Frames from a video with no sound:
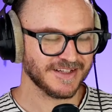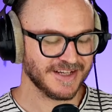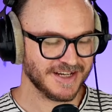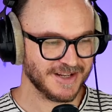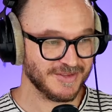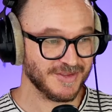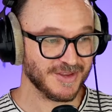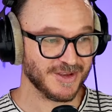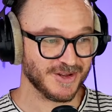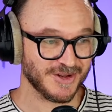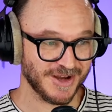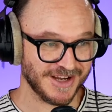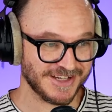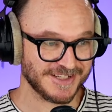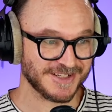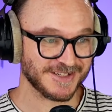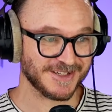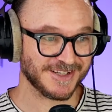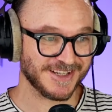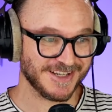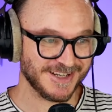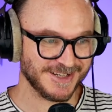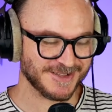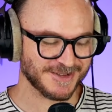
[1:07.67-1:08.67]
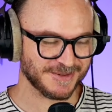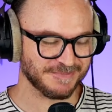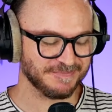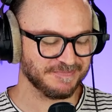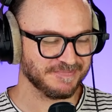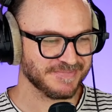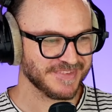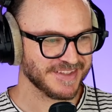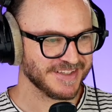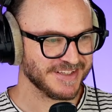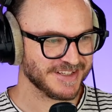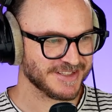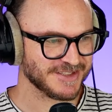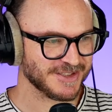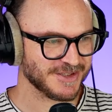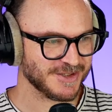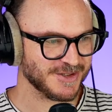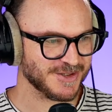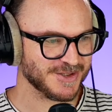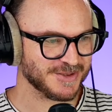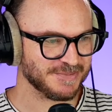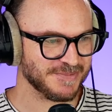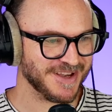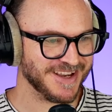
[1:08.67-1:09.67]
United Kingdom,
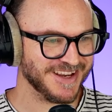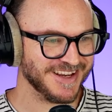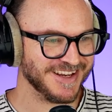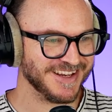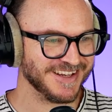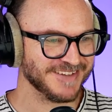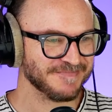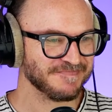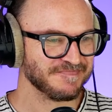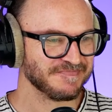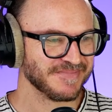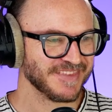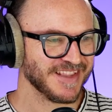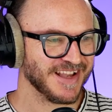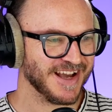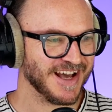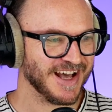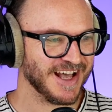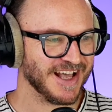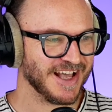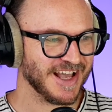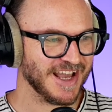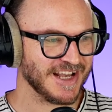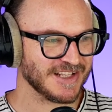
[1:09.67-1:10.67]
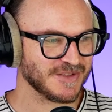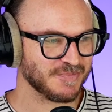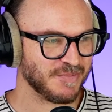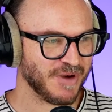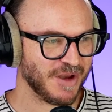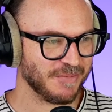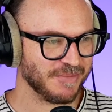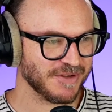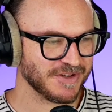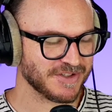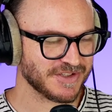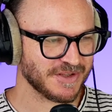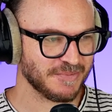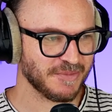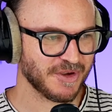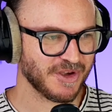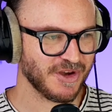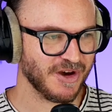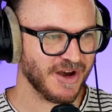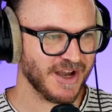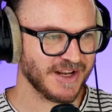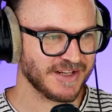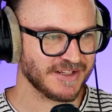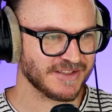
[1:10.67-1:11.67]
has published some
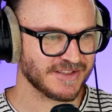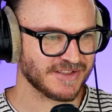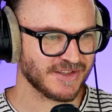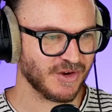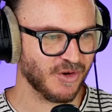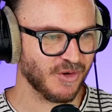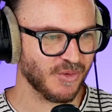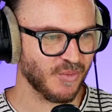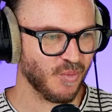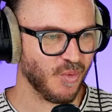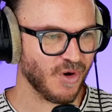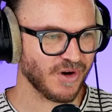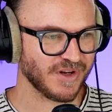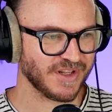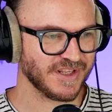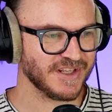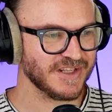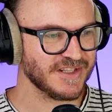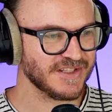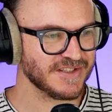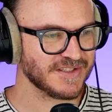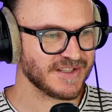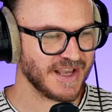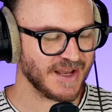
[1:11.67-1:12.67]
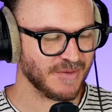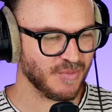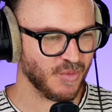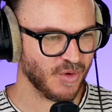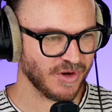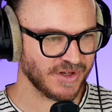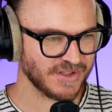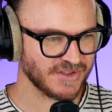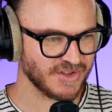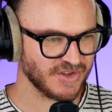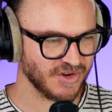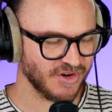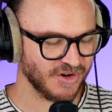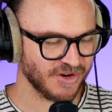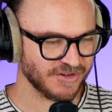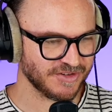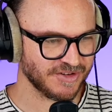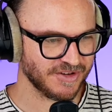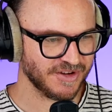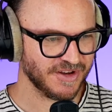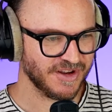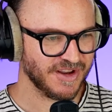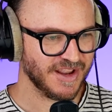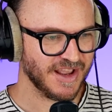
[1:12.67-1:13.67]
guidance on what is and what is
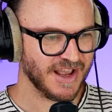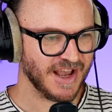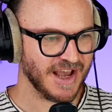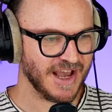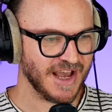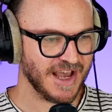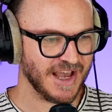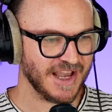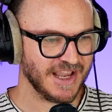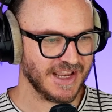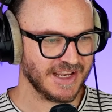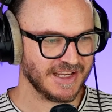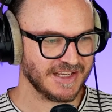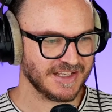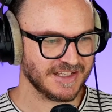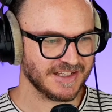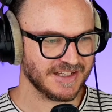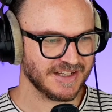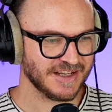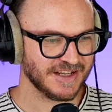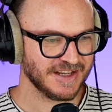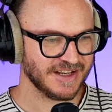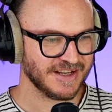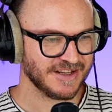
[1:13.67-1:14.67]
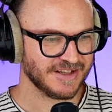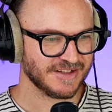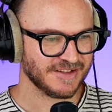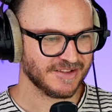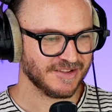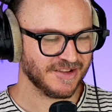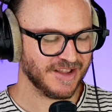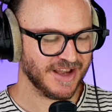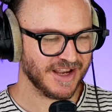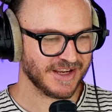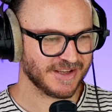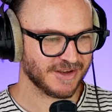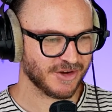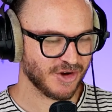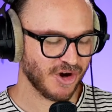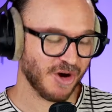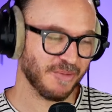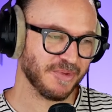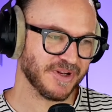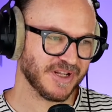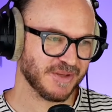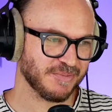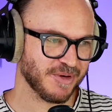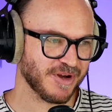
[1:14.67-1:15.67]
not a
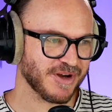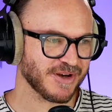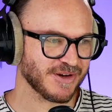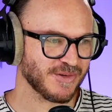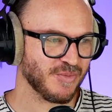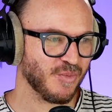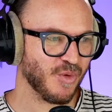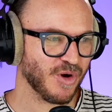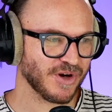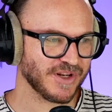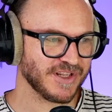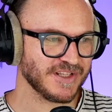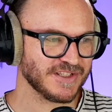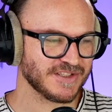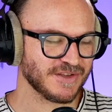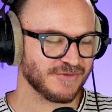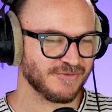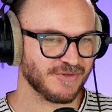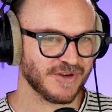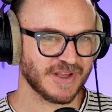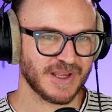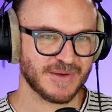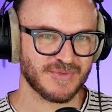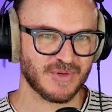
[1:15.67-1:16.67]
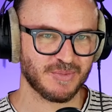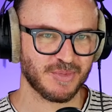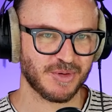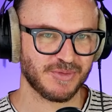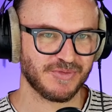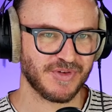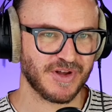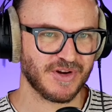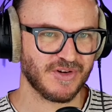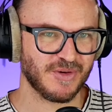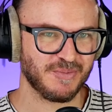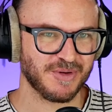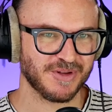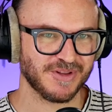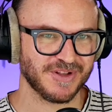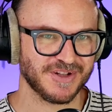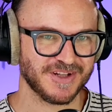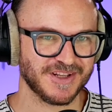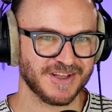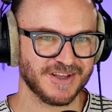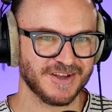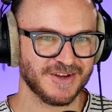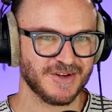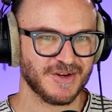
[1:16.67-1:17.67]
comedy bug. What is a forgivable
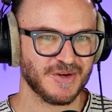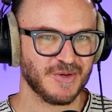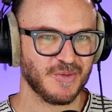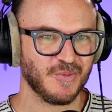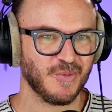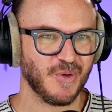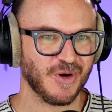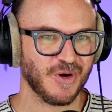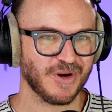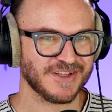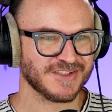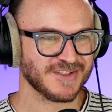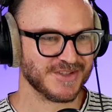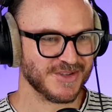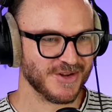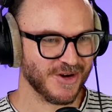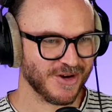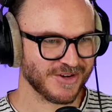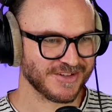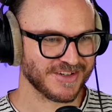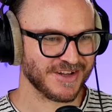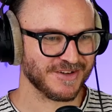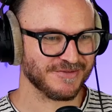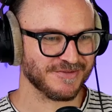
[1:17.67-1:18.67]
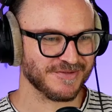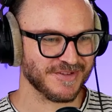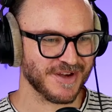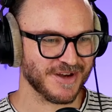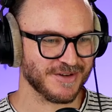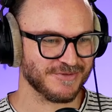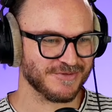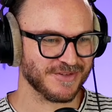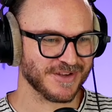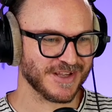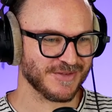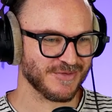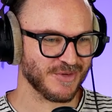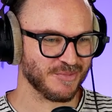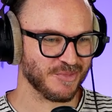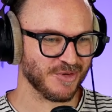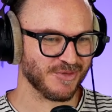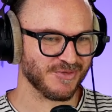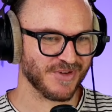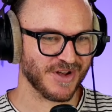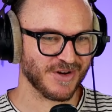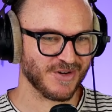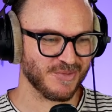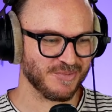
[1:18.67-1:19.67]
vulnerability? What is not a forgivable
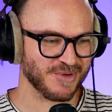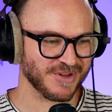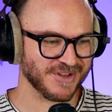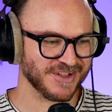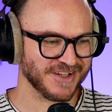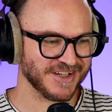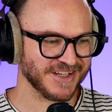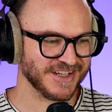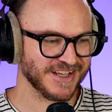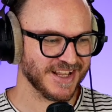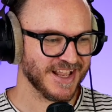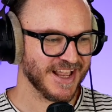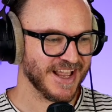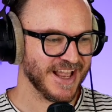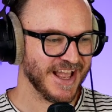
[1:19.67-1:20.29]
vulnerability?